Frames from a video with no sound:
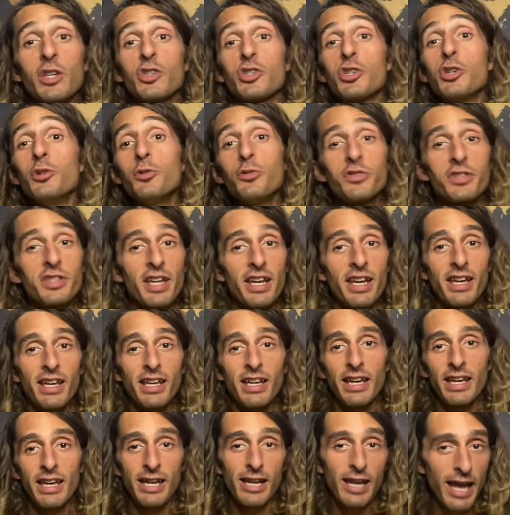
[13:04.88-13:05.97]

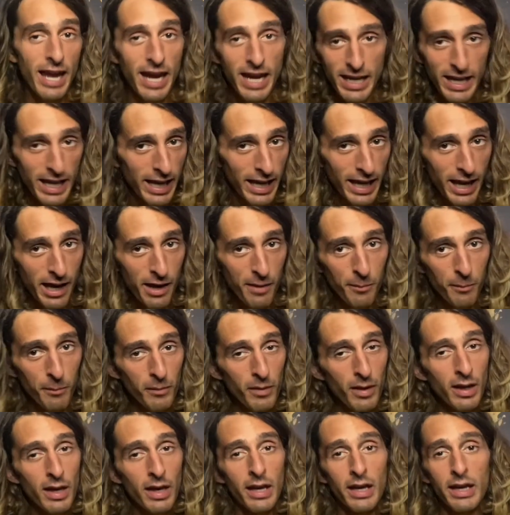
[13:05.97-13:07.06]
Tuesday at 8 a.m.
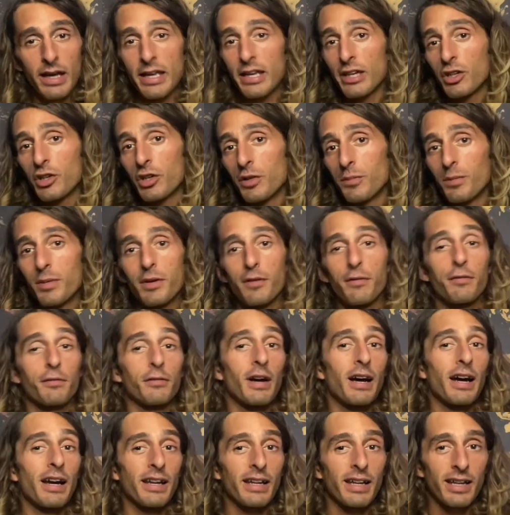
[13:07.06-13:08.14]
It could be
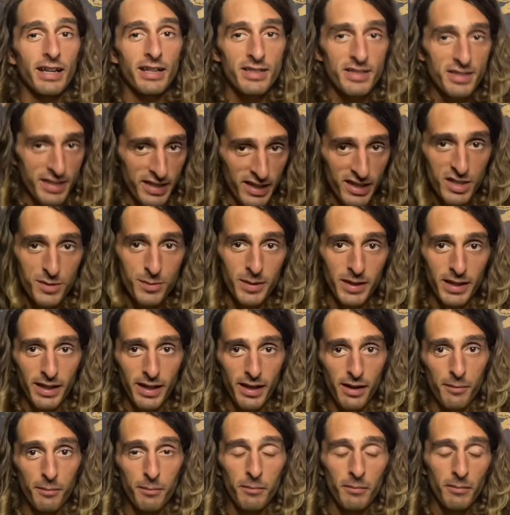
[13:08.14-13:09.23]
Friday at 6
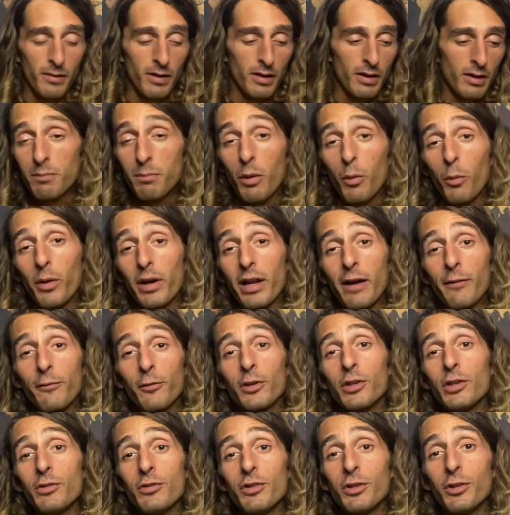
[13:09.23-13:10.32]
p.m. But whatever
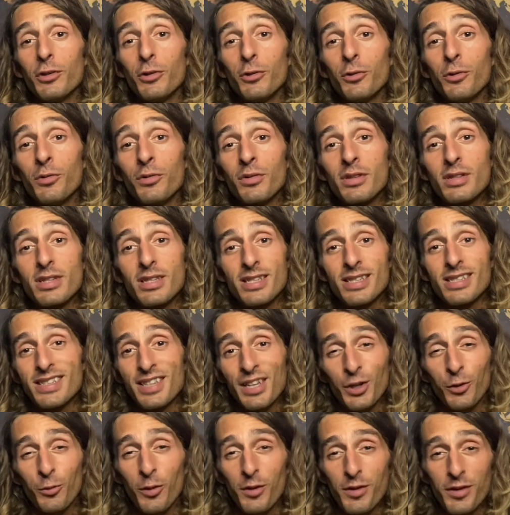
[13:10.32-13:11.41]
you do,
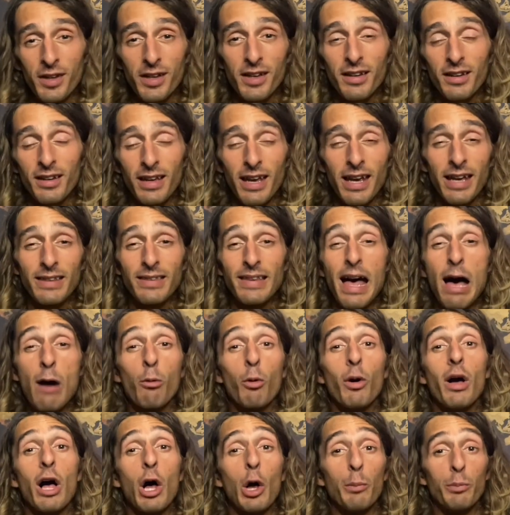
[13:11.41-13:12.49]
stick with it and that
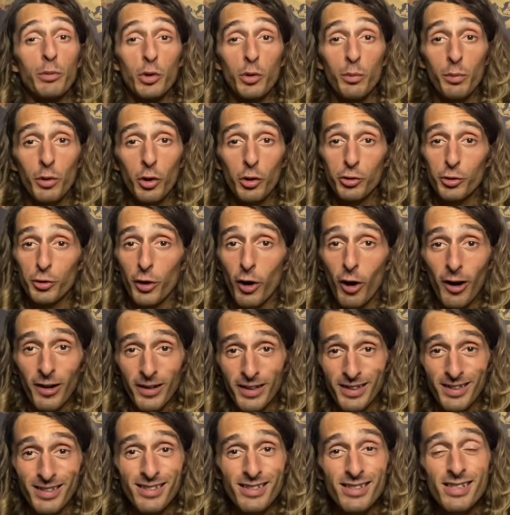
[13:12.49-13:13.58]
will help you build your
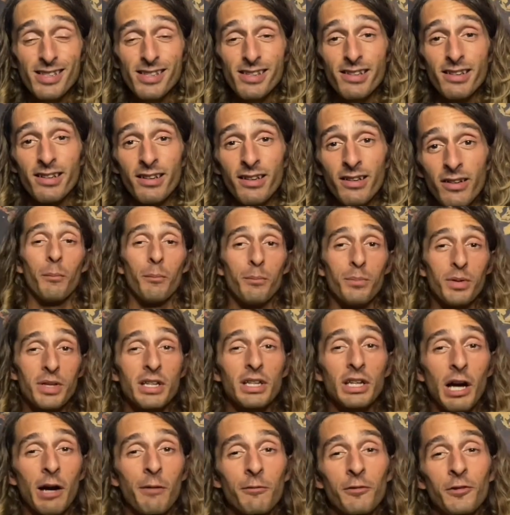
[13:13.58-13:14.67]
audience. Be
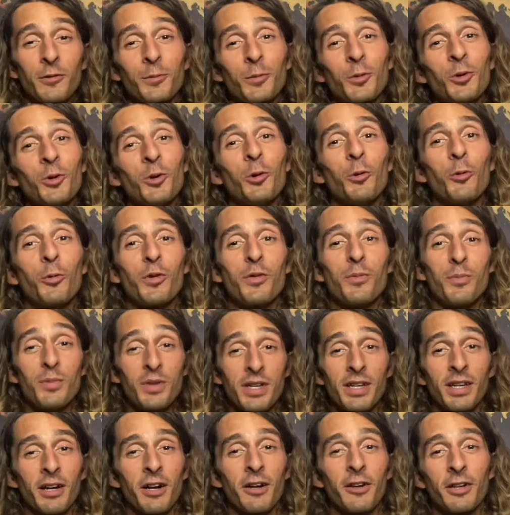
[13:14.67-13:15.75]
comfortable with
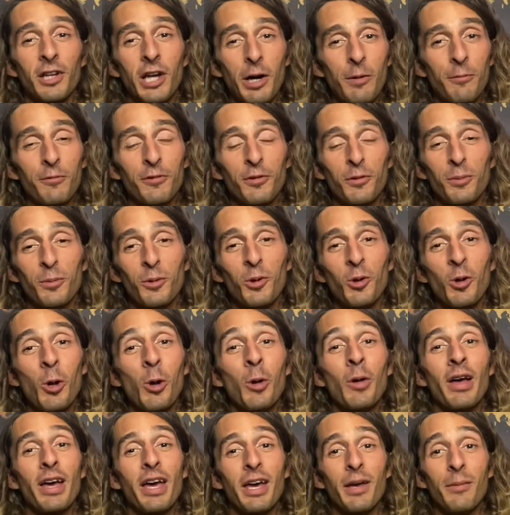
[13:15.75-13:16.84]
being uncomfortable
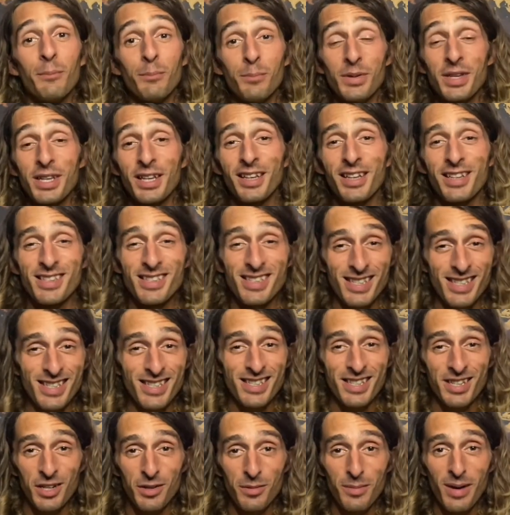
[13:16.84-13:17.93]
and be
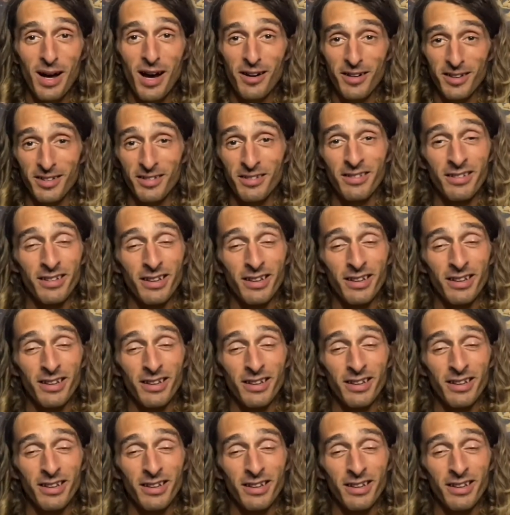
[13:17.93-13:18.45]
consistent about it.